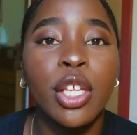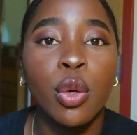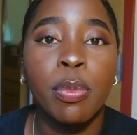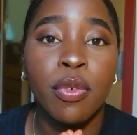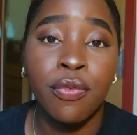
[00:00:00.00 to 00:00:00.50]
your
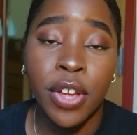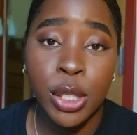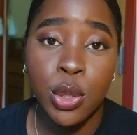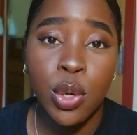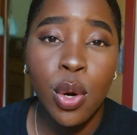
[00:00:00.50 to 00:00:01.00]

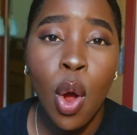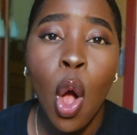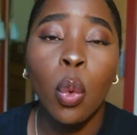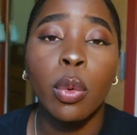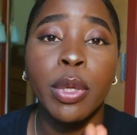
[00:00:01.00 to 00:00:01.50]
professor
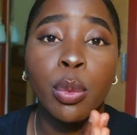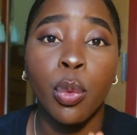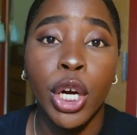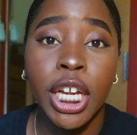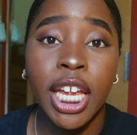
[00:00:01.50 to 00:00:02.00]
will be
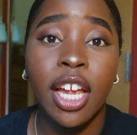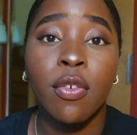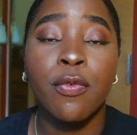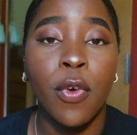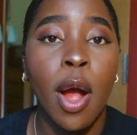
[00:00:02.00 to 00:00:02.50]
working
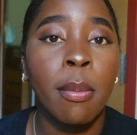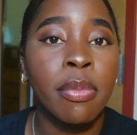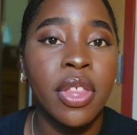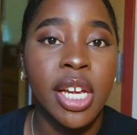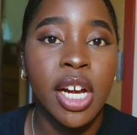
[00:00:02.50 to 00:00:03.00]

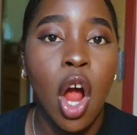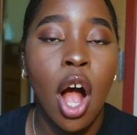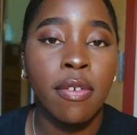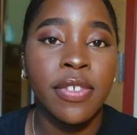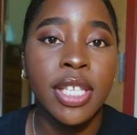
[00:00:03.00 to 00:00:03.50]
from their
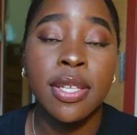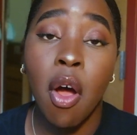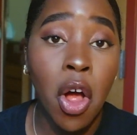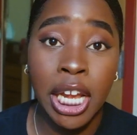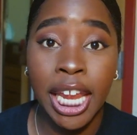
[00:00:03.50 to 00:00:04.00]
office
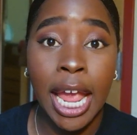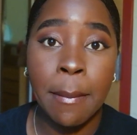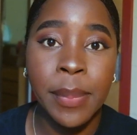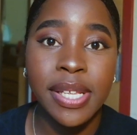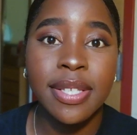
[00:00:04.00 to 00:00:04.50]
on
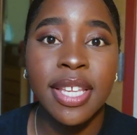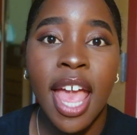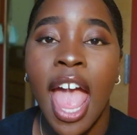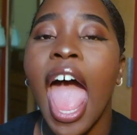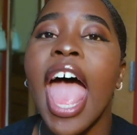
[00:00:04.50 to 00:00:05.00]
campus,
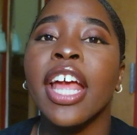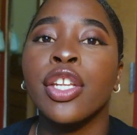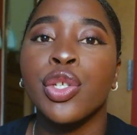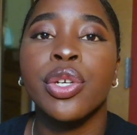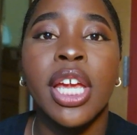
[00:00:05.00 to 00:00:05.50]
and
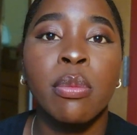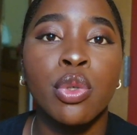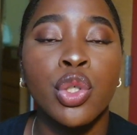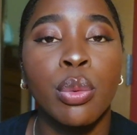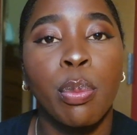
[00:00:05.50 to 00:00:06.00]
you're able
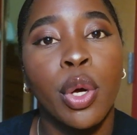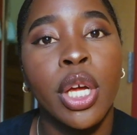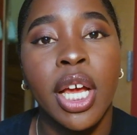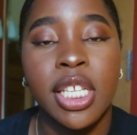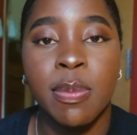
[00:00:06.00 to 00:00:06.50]
to book
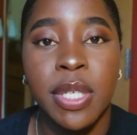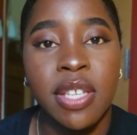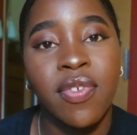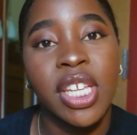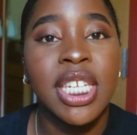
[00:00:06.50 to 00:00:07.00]
a
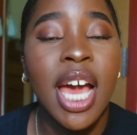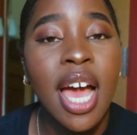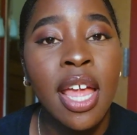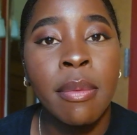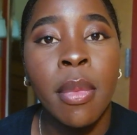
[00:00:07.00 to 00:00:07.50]
specific
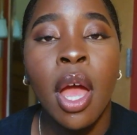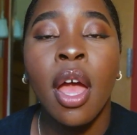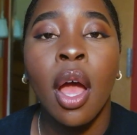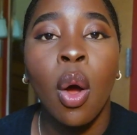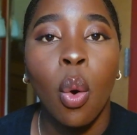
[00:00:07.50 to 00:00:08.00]
time
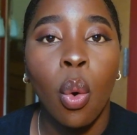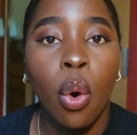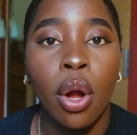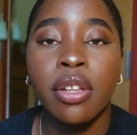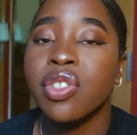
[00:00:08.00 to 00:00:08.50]

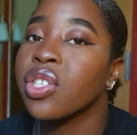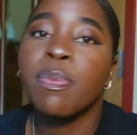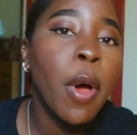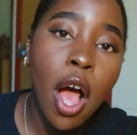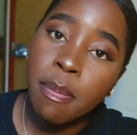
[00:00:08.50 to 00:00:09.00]
or just
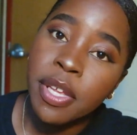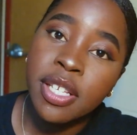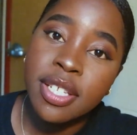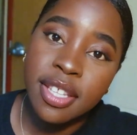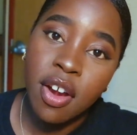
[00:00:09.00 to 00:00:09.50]
pop
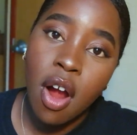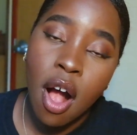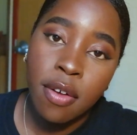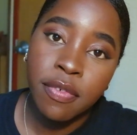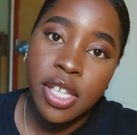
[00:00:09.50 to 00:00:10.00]
into their
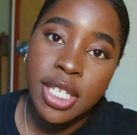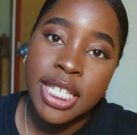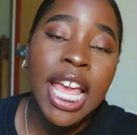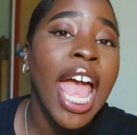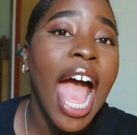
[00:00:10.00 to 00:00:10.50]

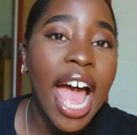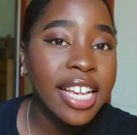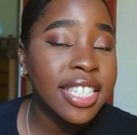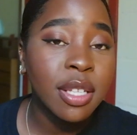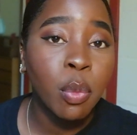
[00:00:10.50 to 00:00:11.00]
office,
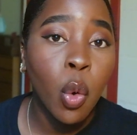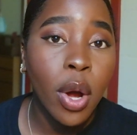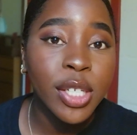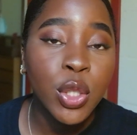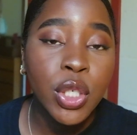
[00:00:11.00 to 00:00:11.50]
ask them
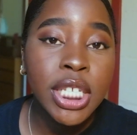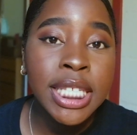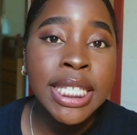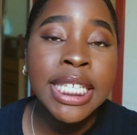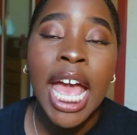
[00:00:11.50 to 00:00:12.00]

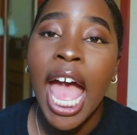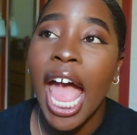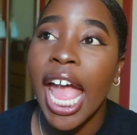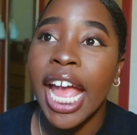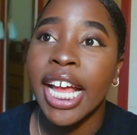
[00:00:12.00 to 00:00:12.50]
questions,
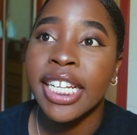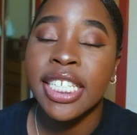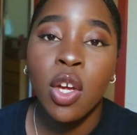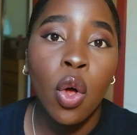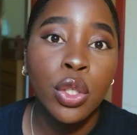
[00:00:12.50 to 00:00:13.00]

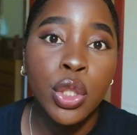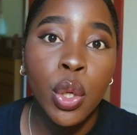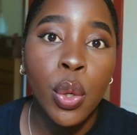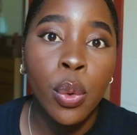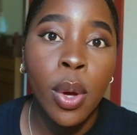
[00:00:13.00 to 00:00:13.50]
and
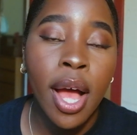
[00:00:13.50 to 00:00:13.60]
also